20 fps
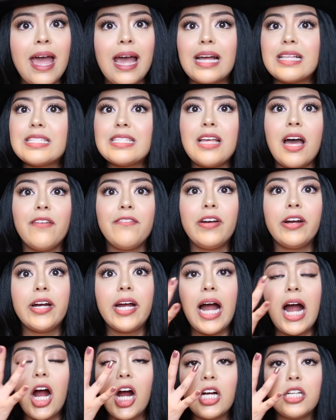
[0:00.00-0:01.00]
It's not
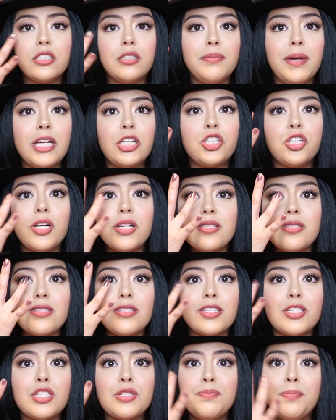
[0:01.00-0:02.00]
very hard to make sure it's
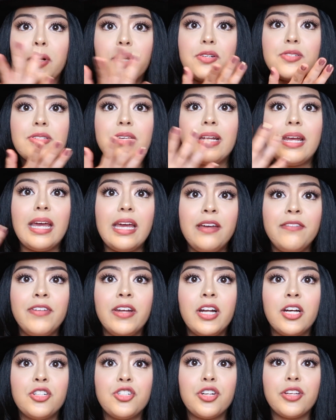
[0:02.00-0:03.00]
dispersed and
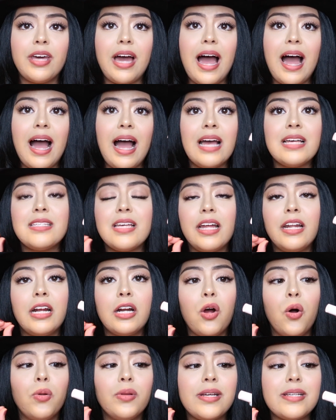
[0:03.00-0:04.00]
even under the eyes, and
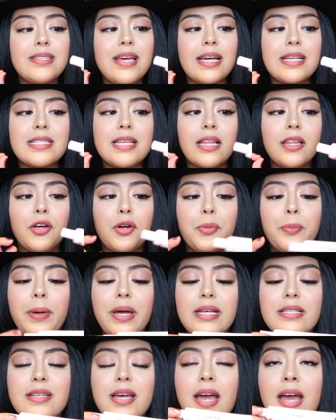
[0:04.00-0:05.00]
it only takes a little
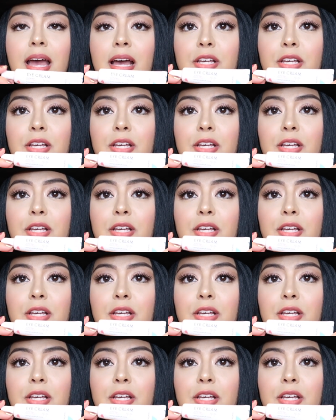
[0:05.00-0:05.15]
bit.